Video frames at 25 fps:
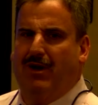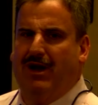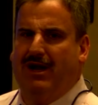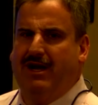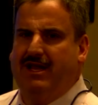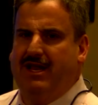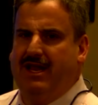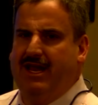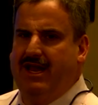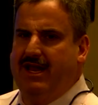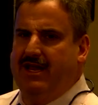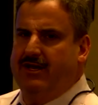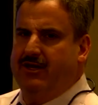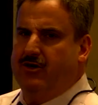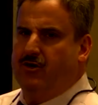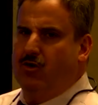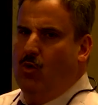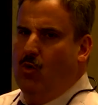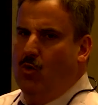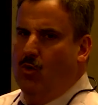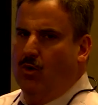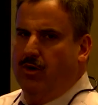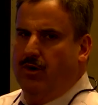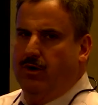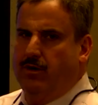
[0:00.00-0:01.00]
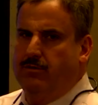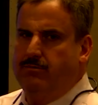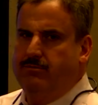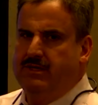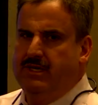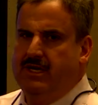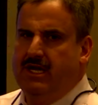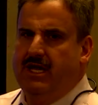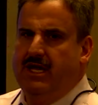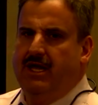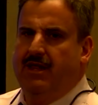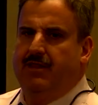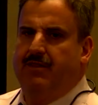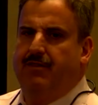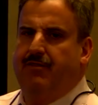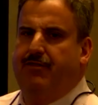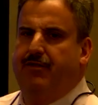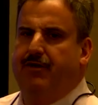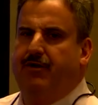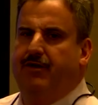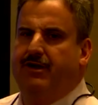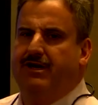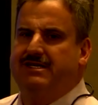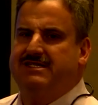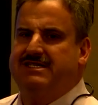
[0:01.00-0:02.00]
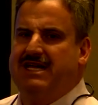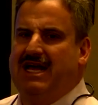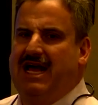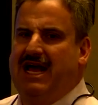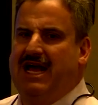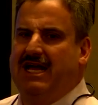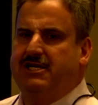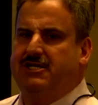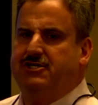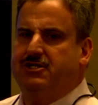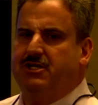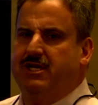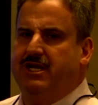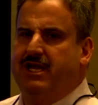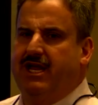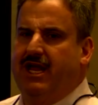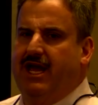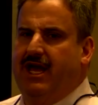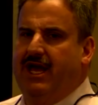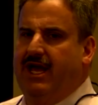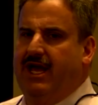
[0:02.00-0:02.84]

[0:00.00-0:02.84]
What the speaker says: right-hand corner, there is actually